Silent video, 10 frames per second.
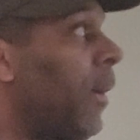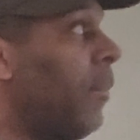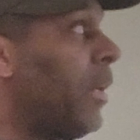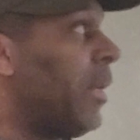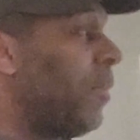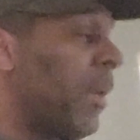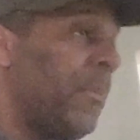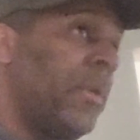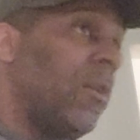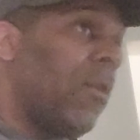I mean, it
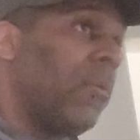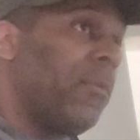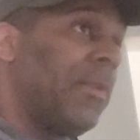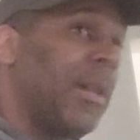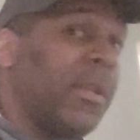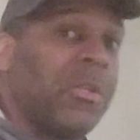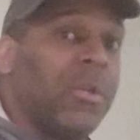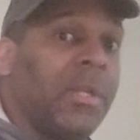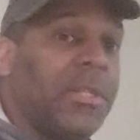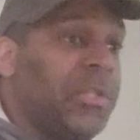might be hard for a lot of
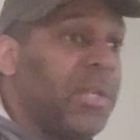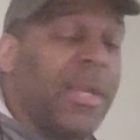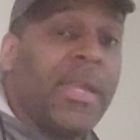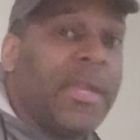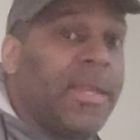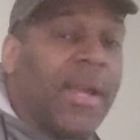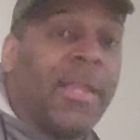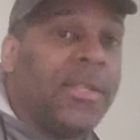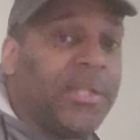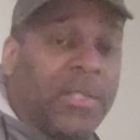y'all. That shit,
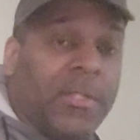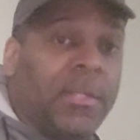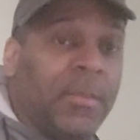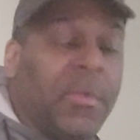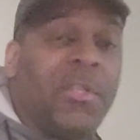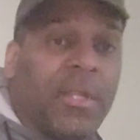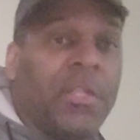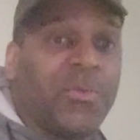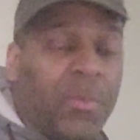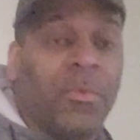listen, let me say
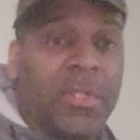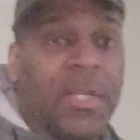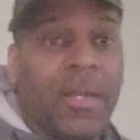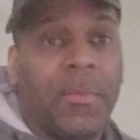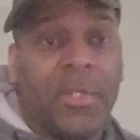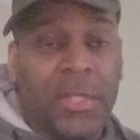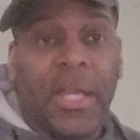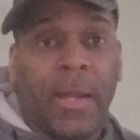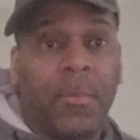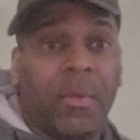this one more time in this
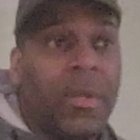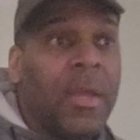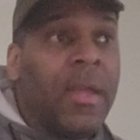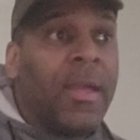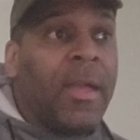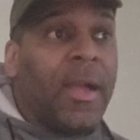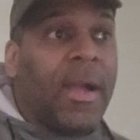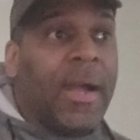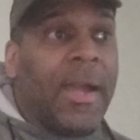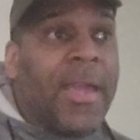camera.
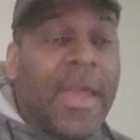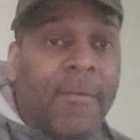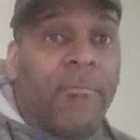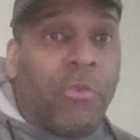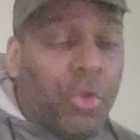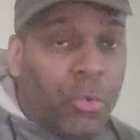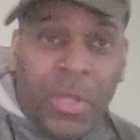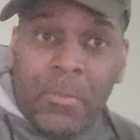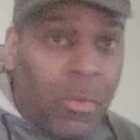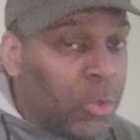I have
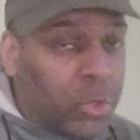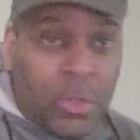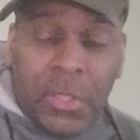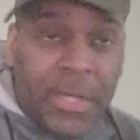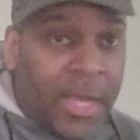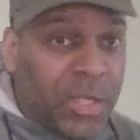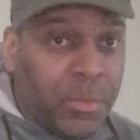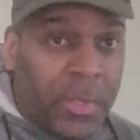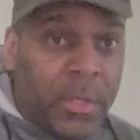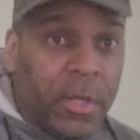no emotional
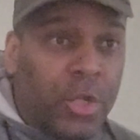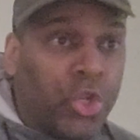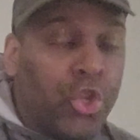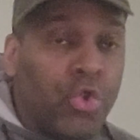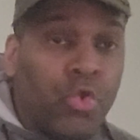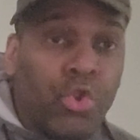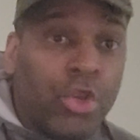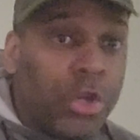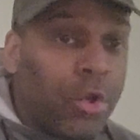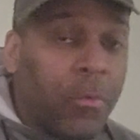attachment to
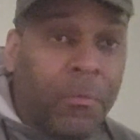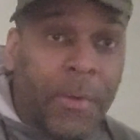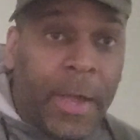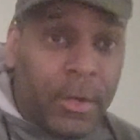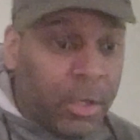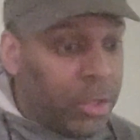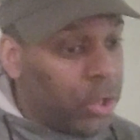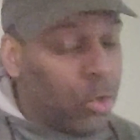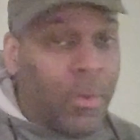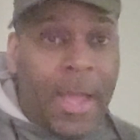no fighter,
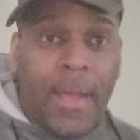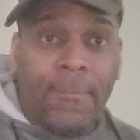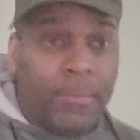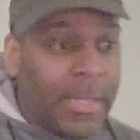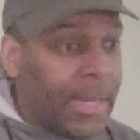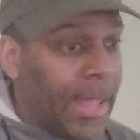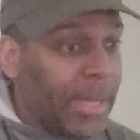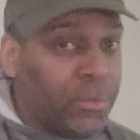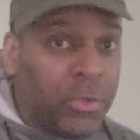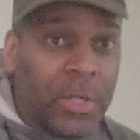no athlete,
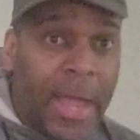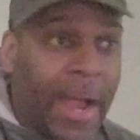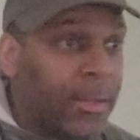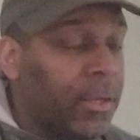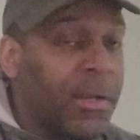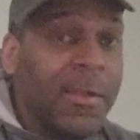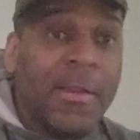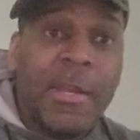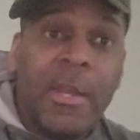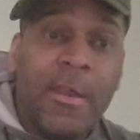actress, actor,
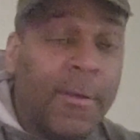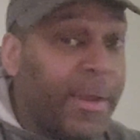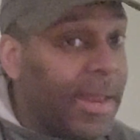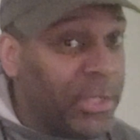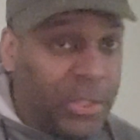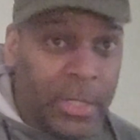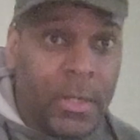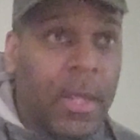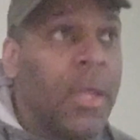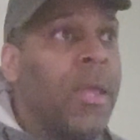none of that shit.